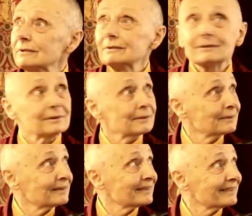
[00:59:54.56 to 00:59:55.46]
Ooh.
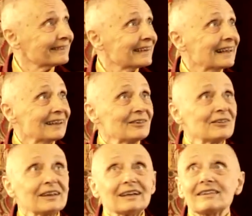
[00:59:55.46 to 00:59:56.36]
You
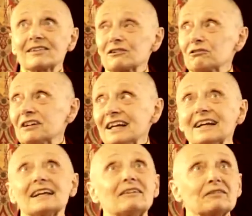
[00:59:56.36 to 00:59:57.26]
see, it's
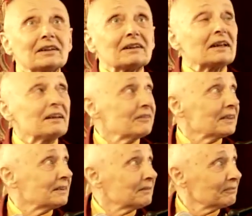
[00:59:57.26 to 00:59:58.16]
agreeing,
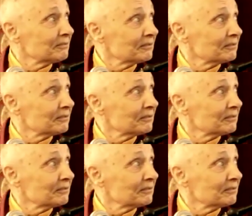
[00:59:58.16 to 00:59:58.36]
even.